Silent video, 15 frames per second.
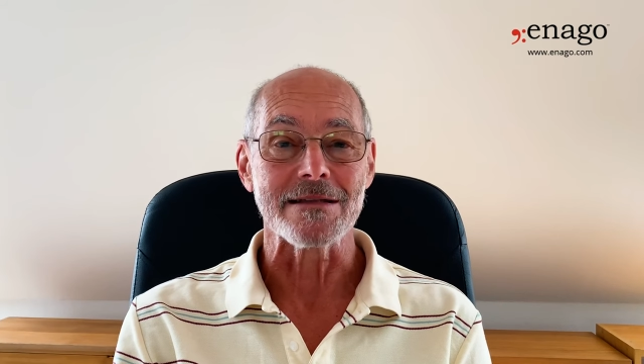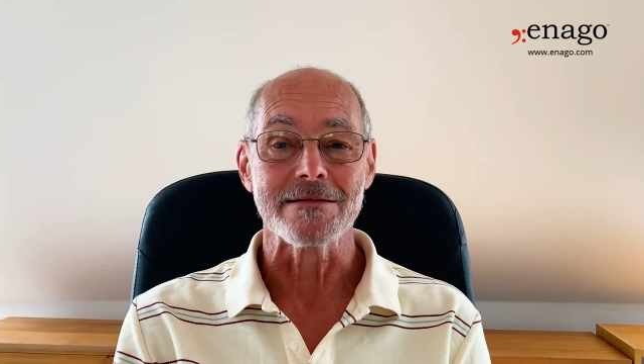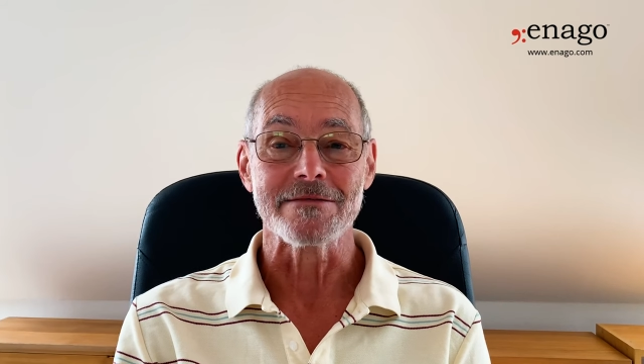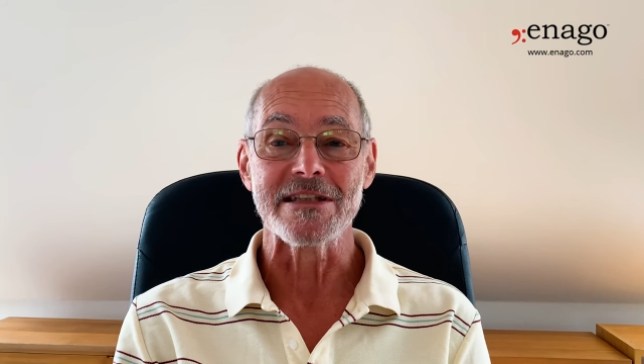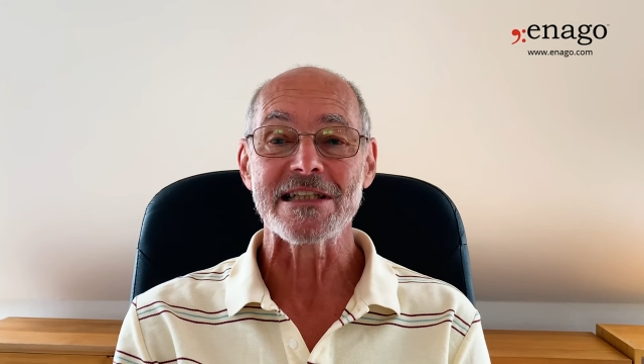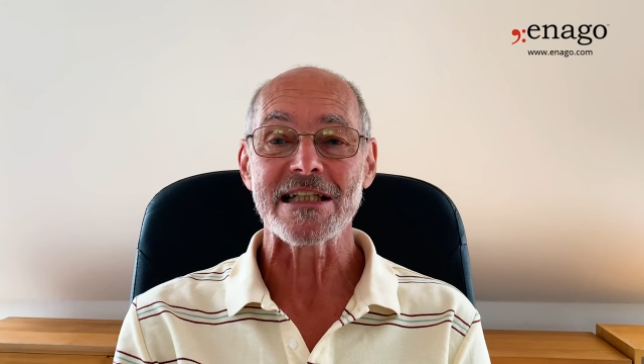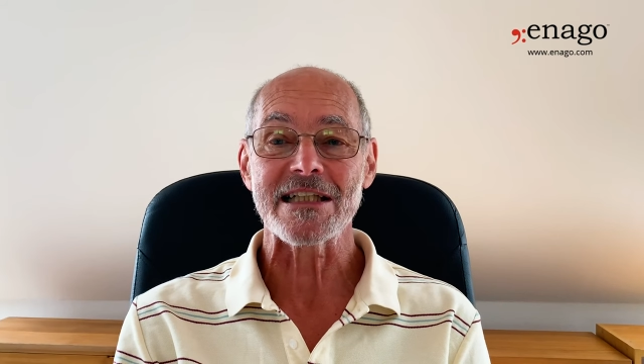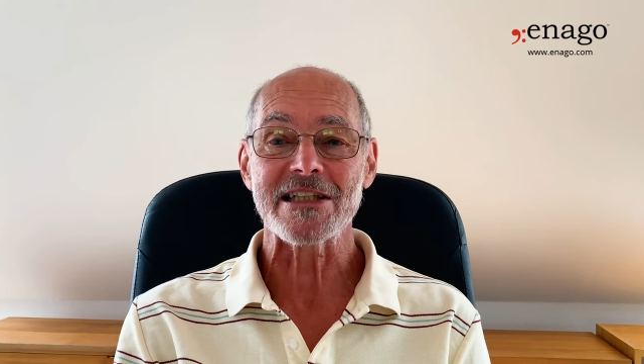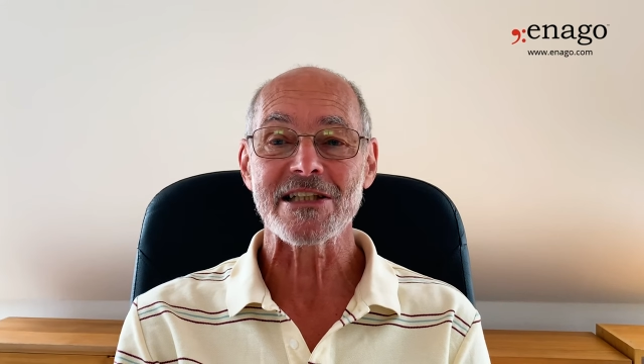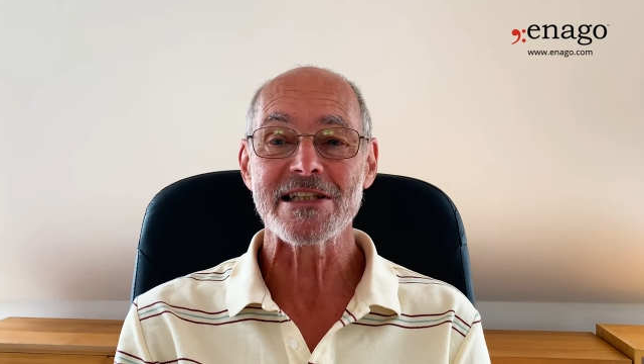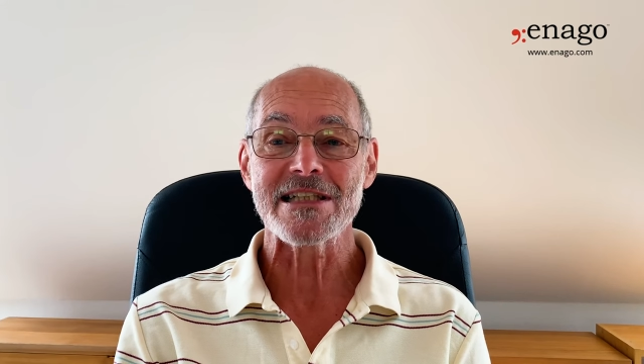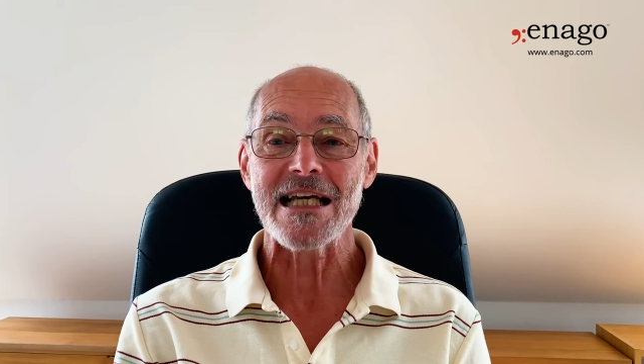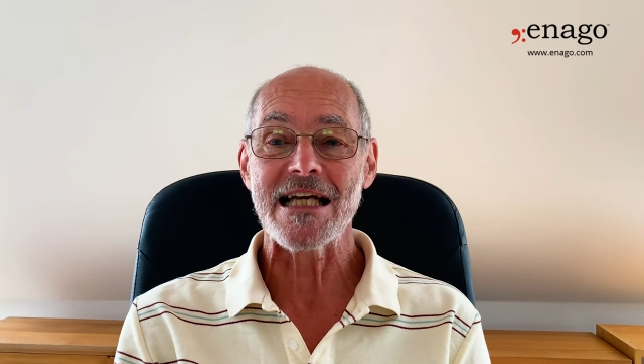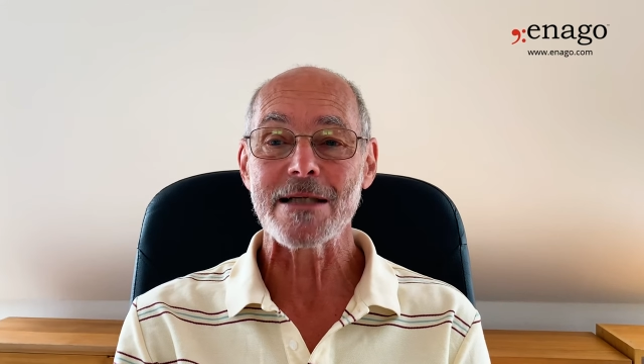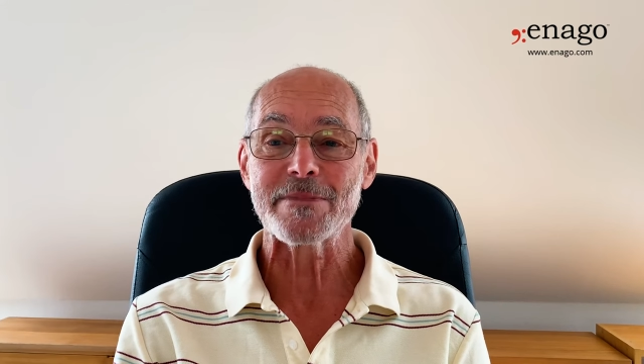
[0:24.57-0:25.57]

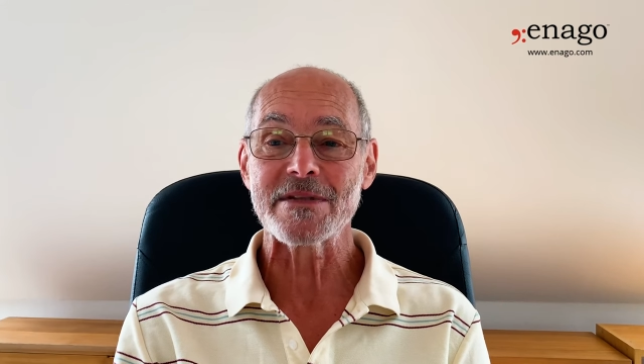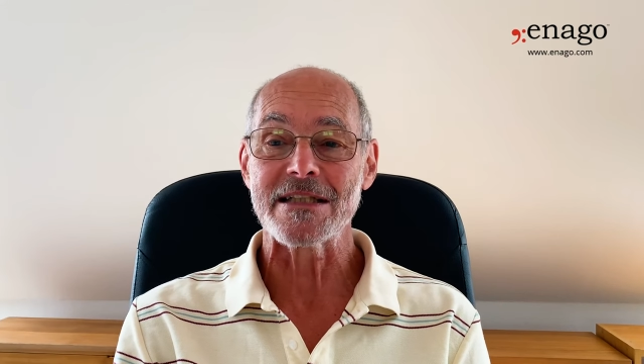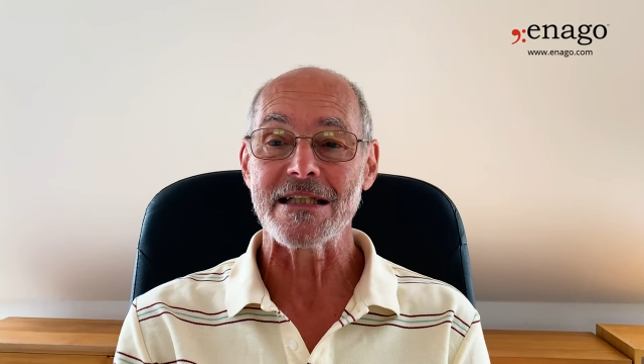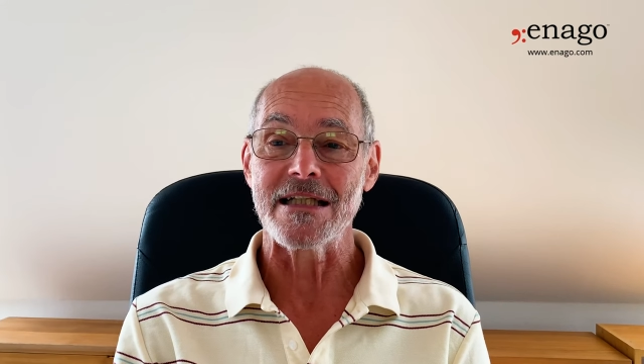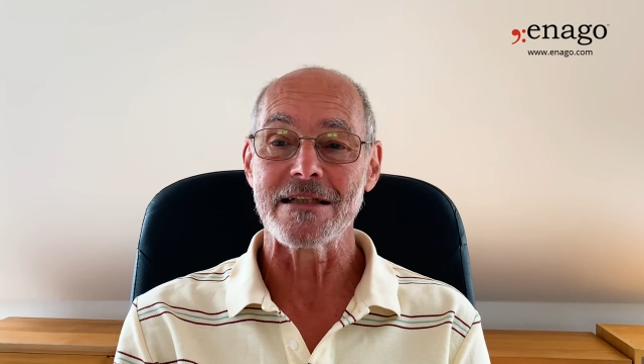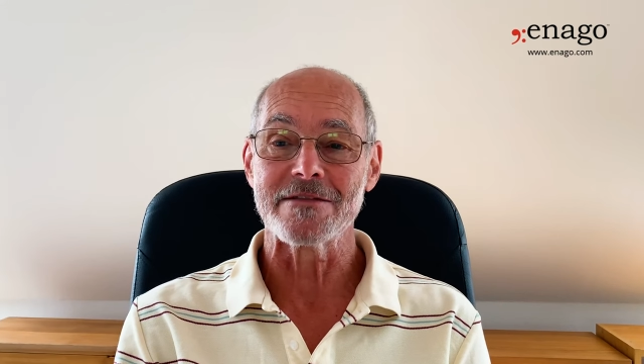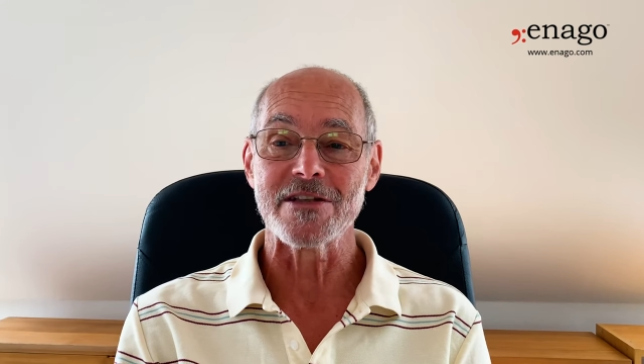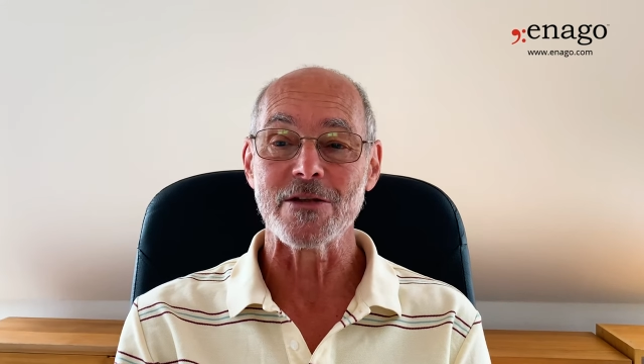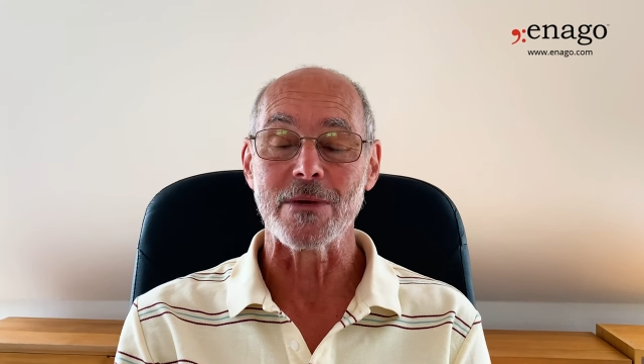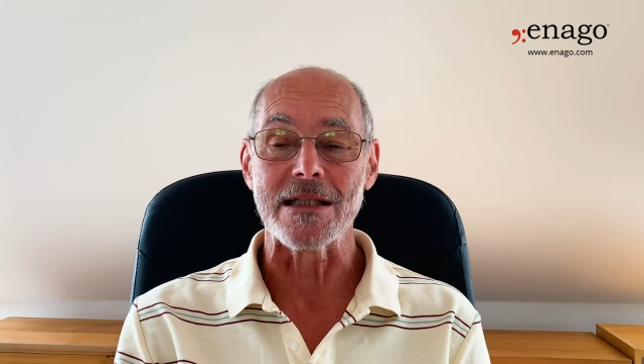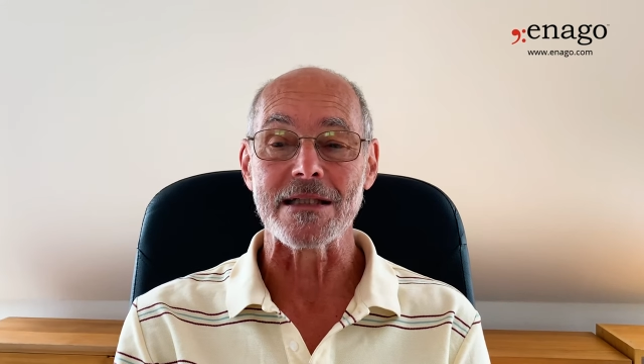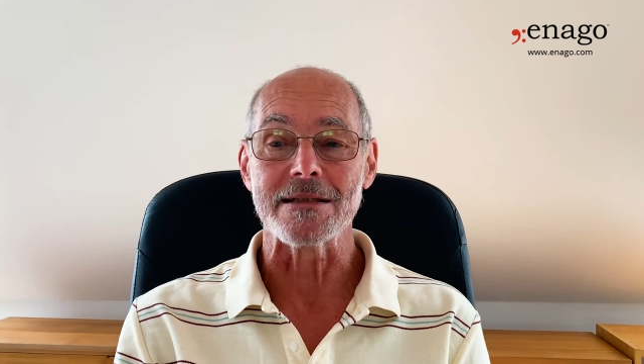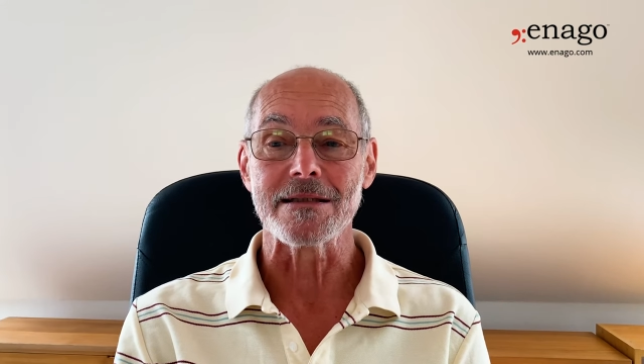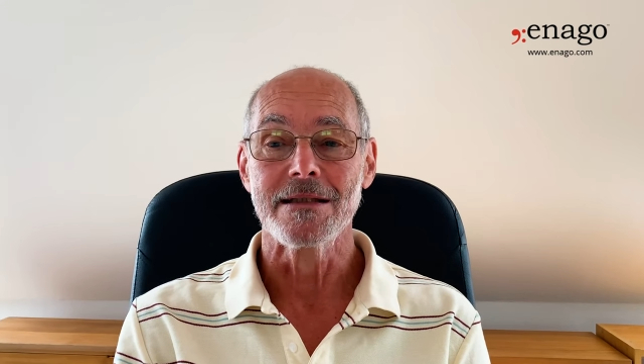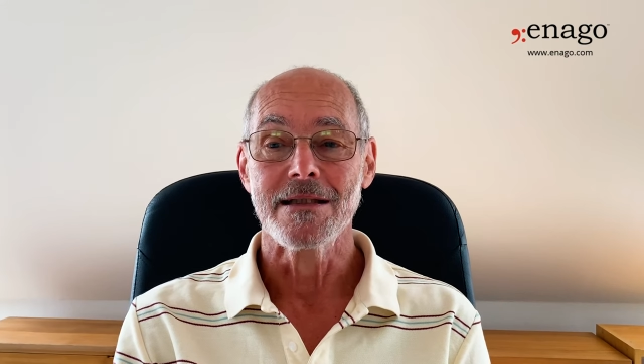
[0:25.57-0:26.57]
Rejections happen to
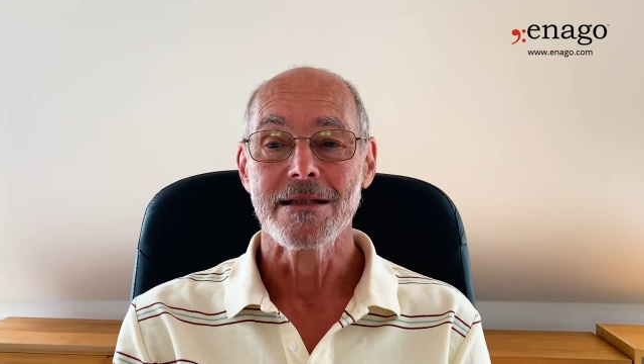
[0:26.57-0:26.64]
everyone